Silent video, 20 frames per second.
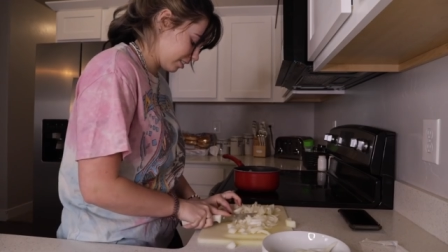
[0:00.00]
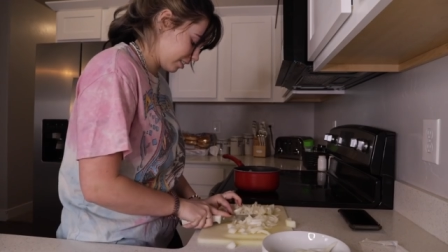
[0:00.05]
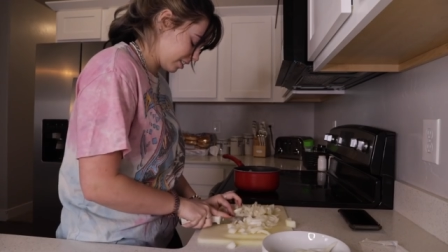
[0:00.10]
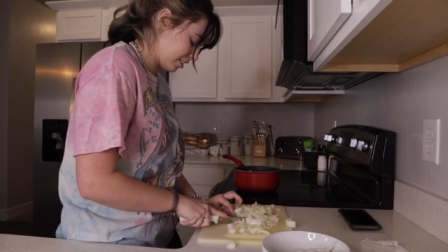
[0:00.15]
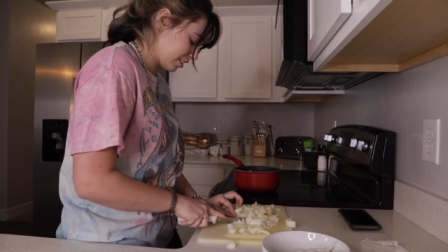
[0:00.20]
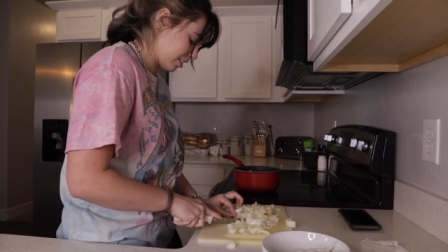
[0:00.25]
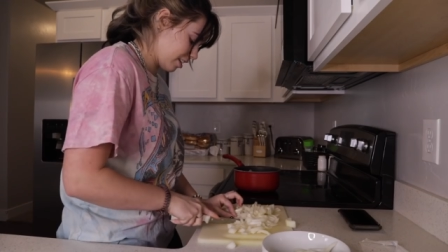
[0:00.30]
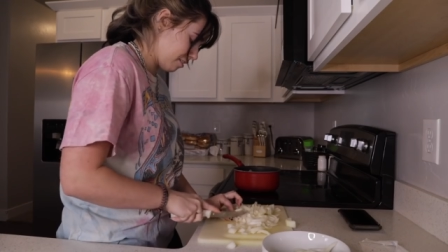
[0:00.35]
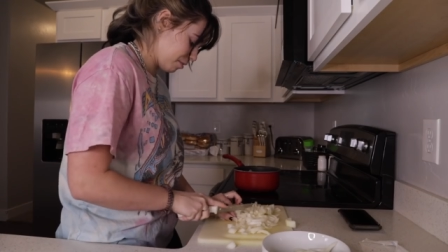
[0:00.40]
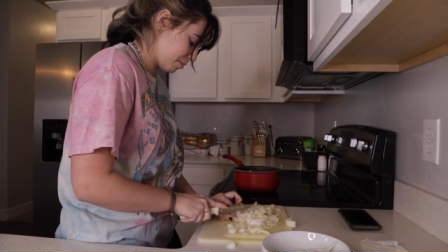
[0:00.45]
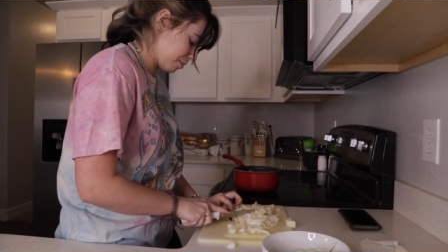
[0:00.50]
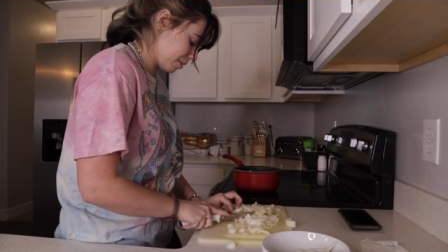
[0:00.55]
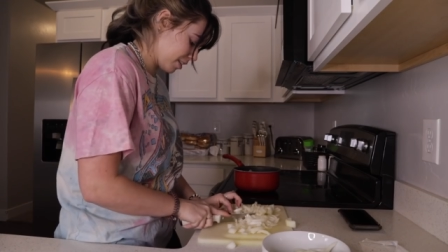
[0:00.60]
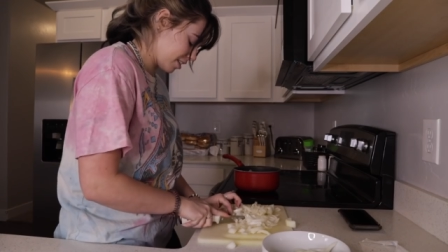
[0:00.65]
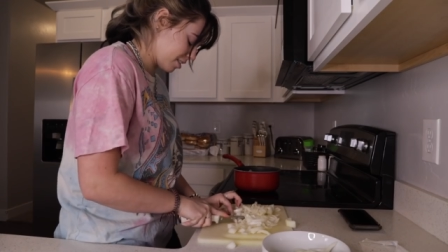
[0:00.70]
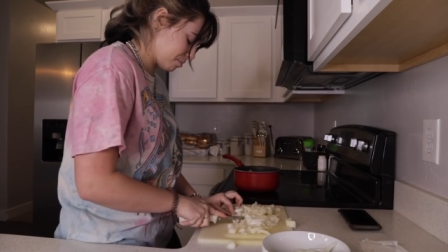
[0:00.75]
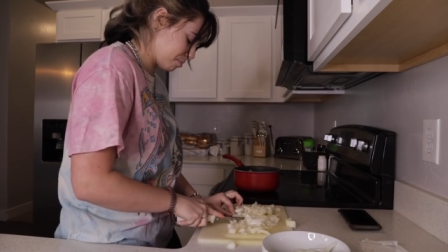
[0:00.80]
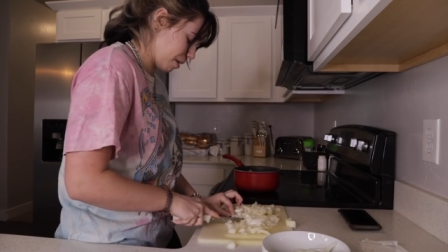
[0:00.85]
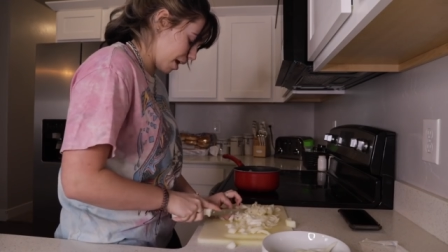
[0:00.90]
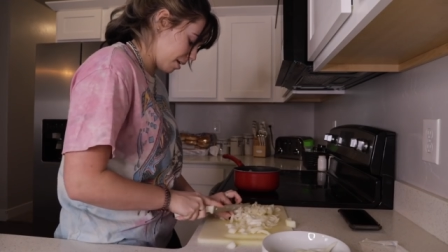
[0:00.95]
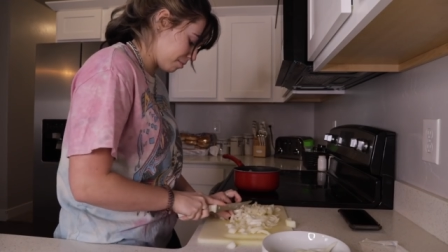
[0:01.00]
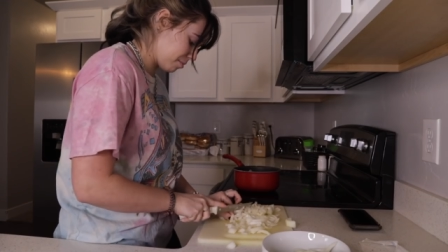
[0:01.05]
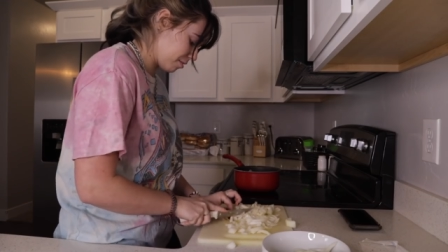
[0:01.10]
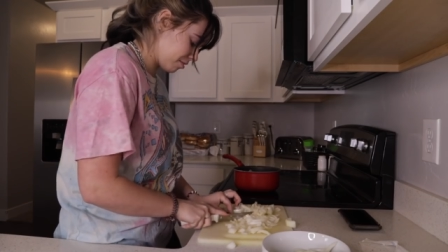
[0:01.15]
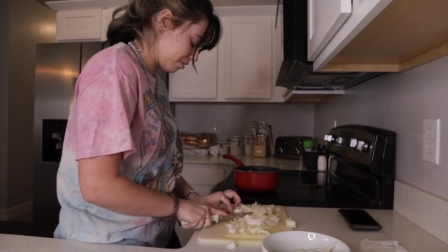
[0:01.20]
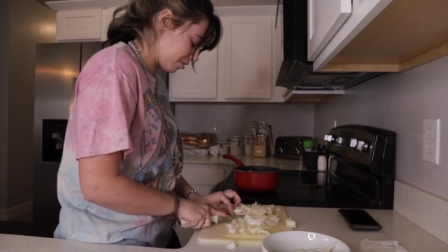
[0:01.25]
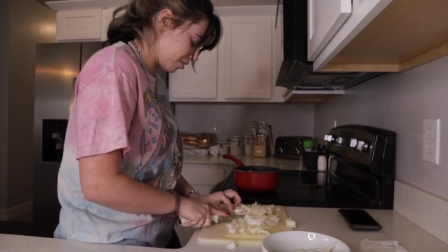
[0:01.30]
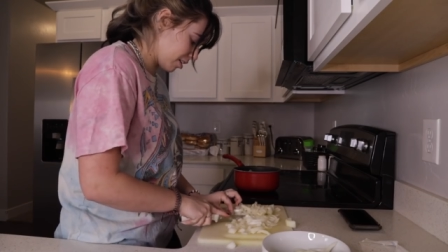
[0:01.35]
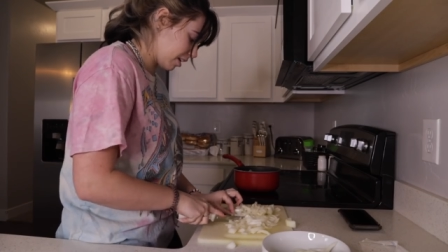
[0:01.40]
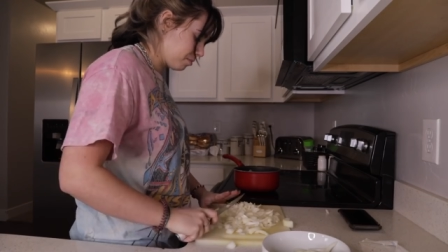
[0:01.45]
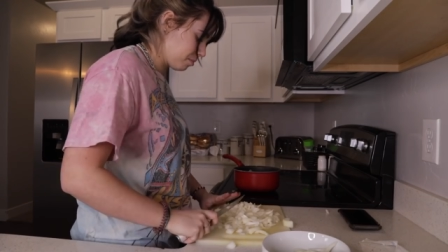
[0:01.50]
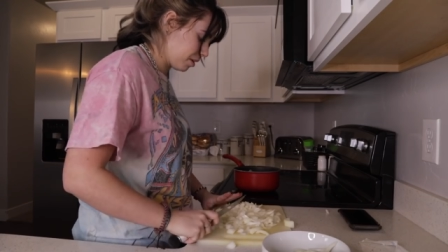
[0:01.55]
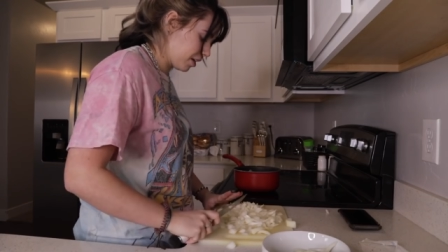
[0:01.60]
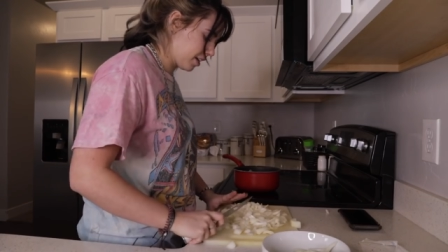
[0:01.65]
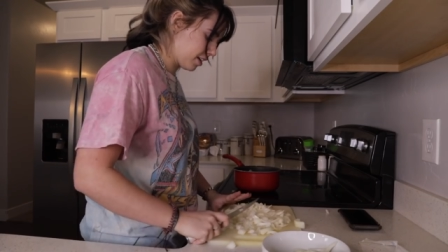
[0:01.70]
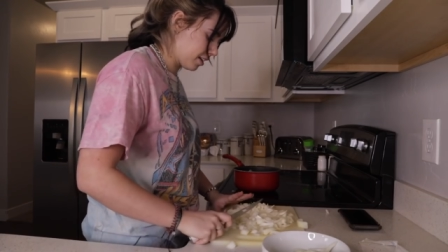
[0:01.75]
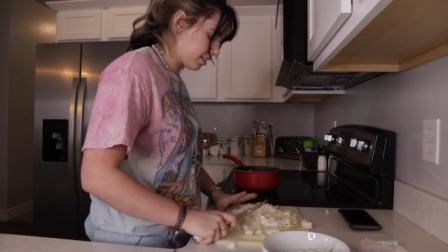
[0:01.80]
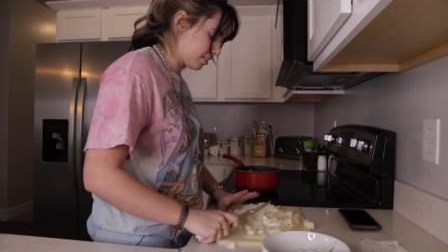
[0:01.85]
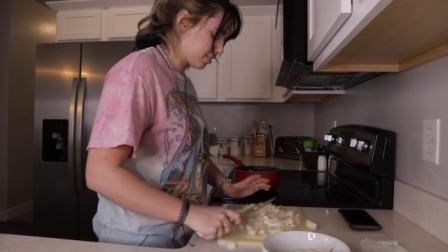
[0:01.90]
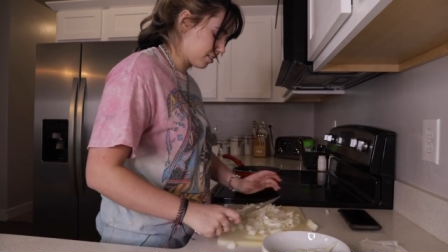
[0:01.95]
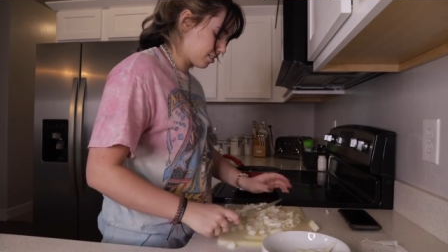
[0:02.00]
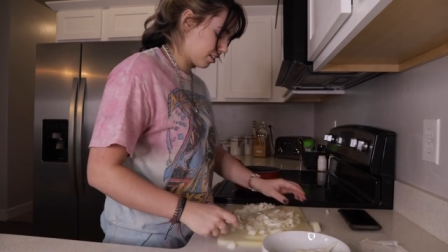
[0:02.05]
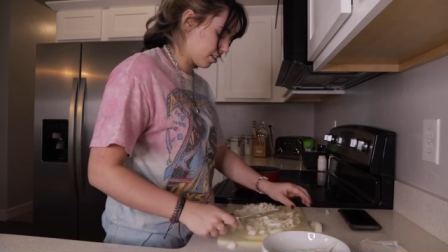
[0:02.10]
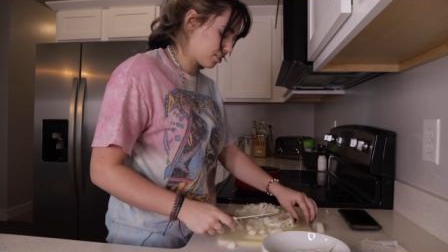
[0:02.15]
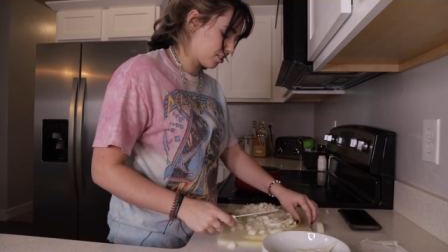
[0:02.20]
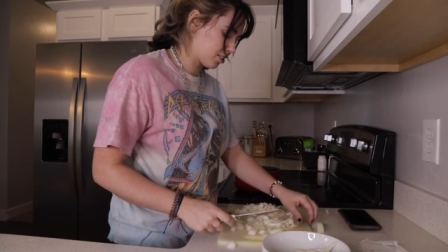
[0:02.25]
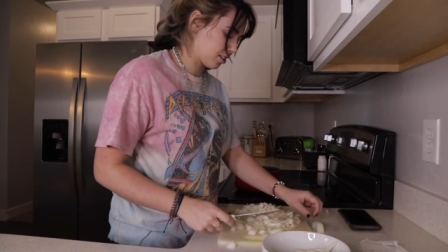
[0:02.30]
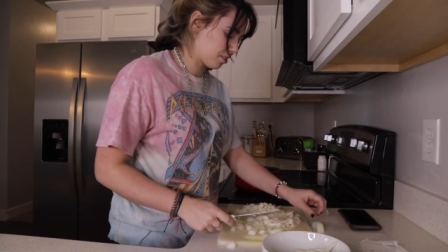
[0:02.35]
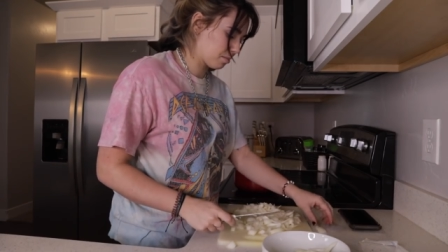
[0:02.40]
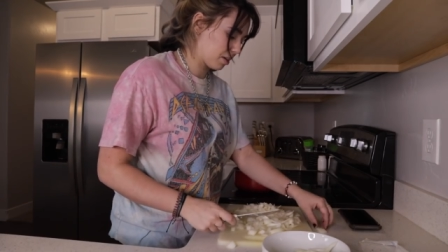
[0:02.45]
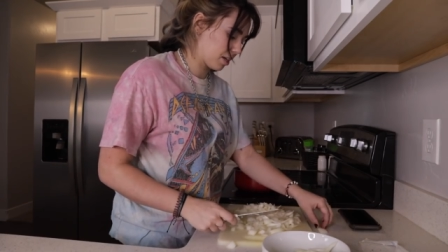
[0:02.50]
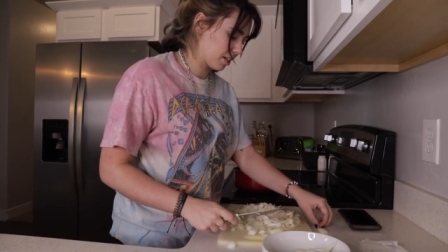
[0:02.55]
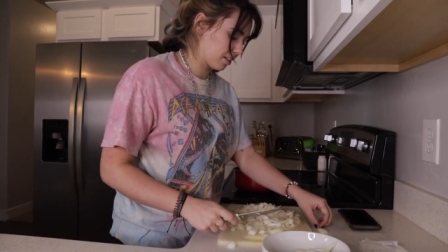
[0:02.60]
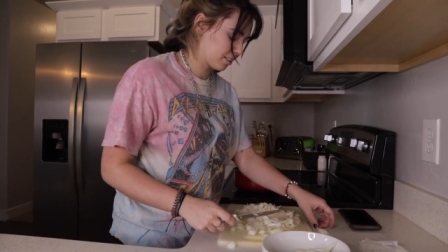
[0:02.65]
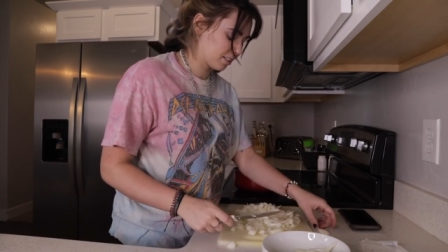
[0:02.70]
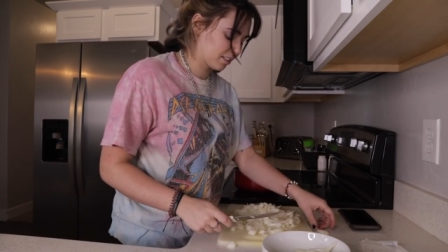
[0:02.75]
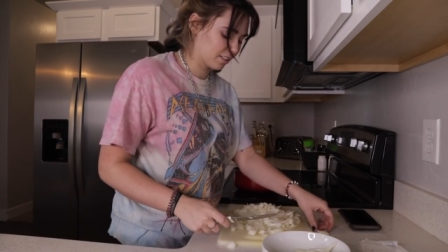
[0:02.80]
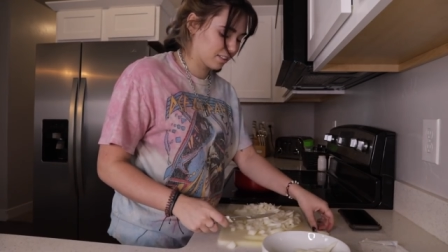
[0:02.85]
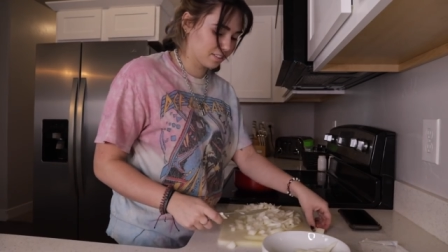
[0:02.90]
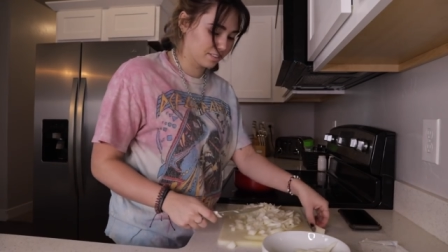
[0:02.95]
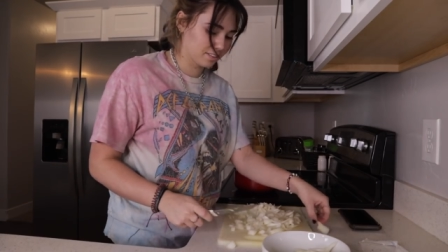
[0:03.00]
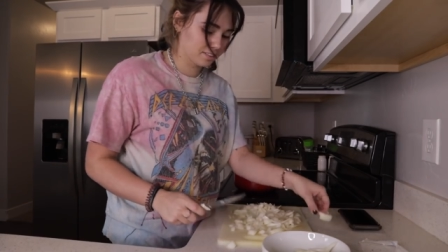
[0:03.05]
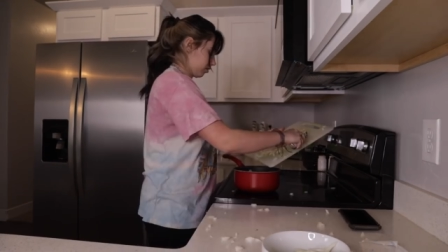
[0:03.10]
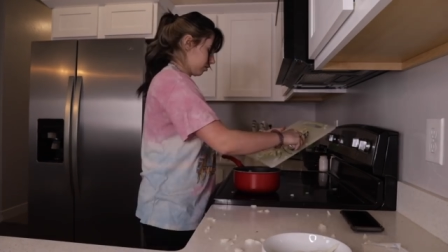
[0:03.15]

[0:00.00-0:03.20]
it's never been this bad before. I'm making such a mess.